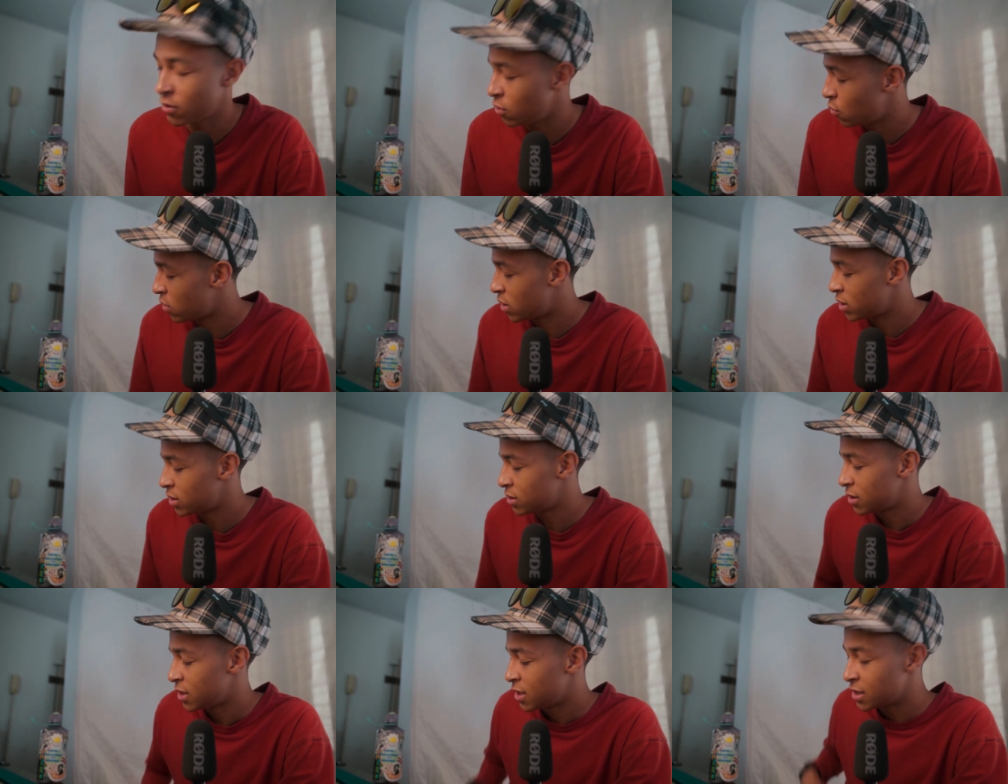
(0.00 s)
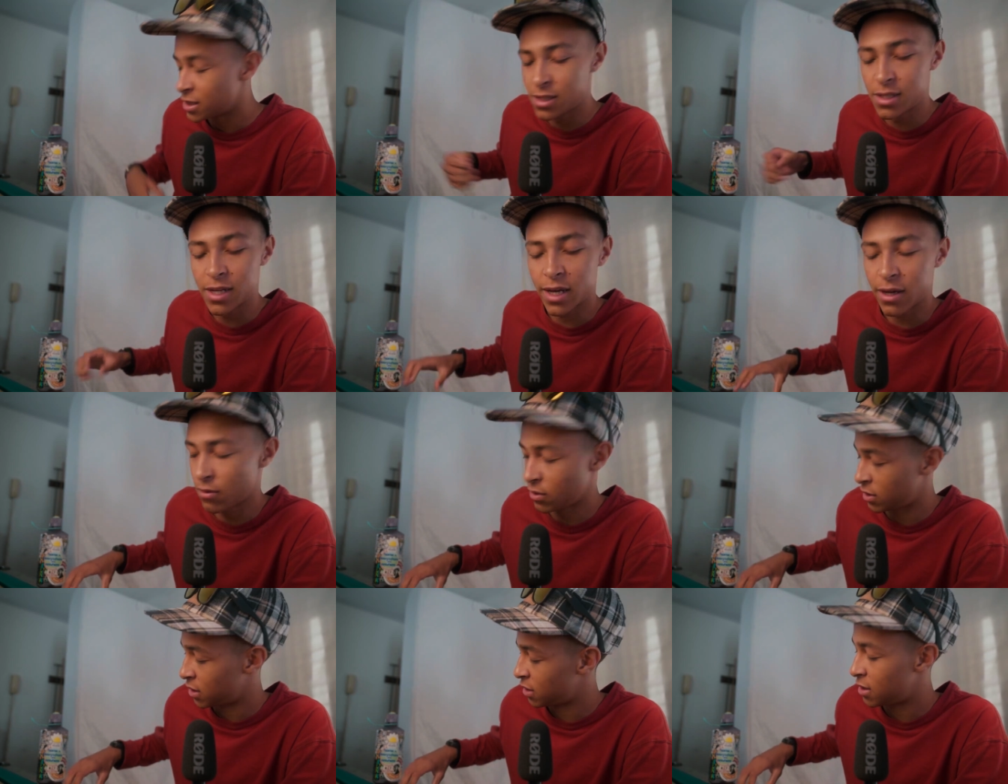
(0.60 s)
you want. Take
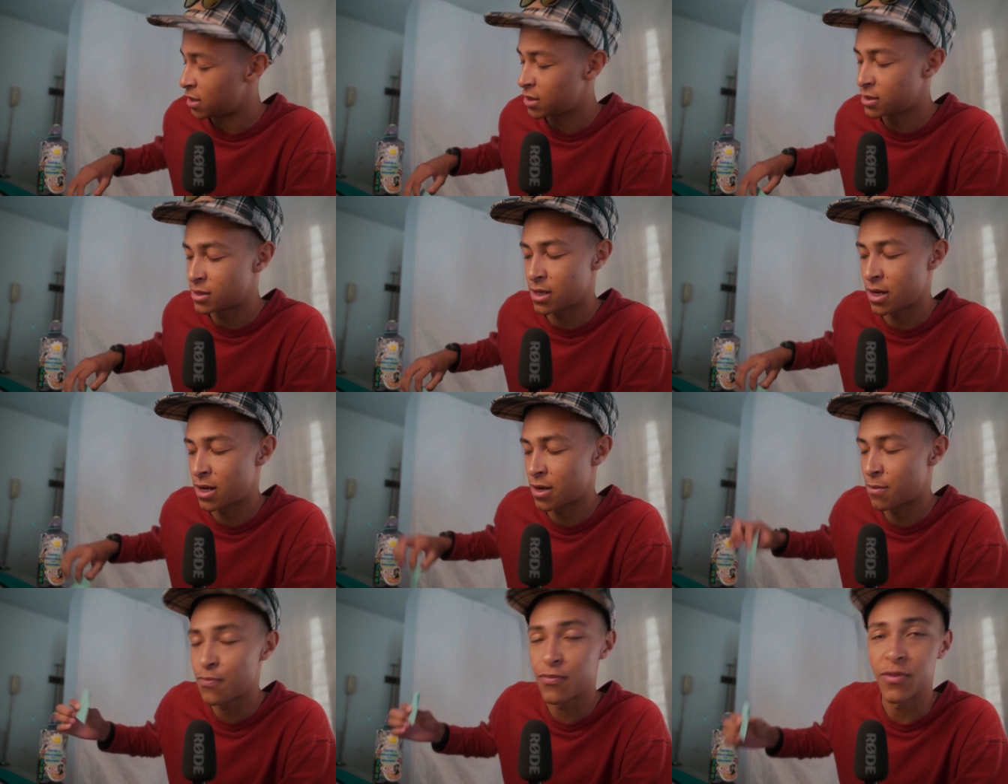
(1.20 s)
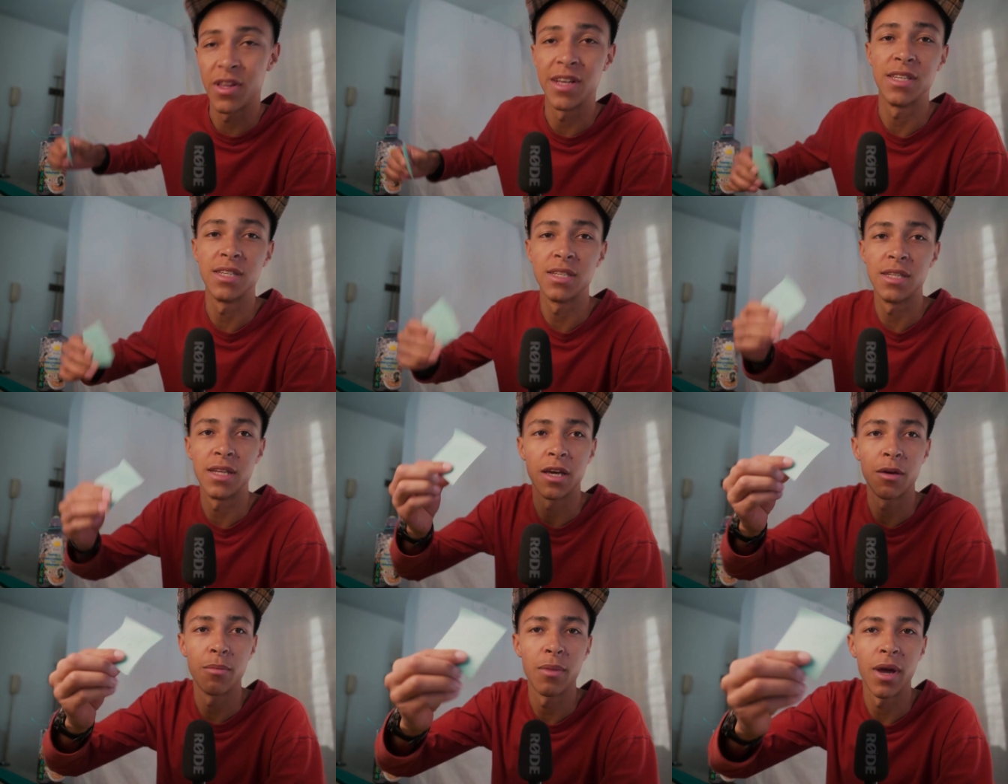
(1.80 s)
a look at this this
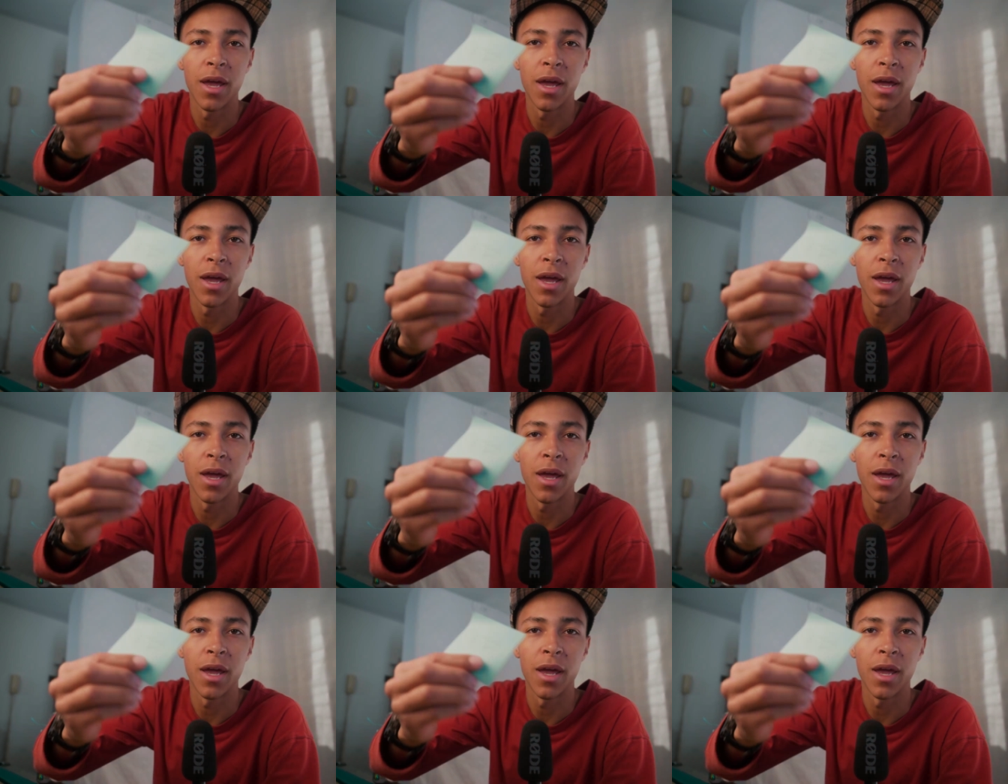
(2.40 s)
stick